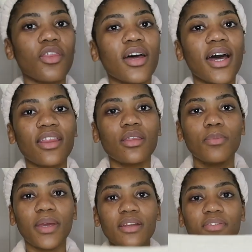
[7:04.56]
The other
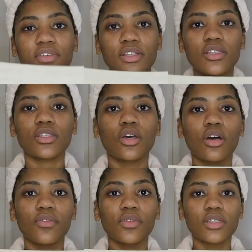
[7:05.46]
benefits
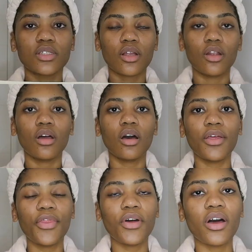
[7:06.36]
of this
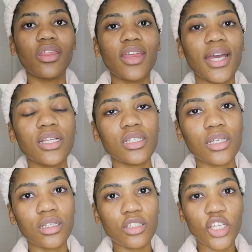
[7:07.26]
cloth are that
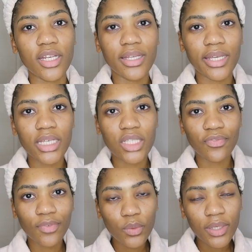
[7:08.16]
it gently
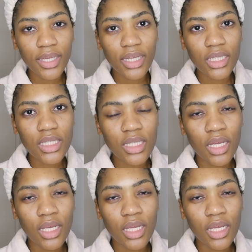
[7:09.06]
exfoliates,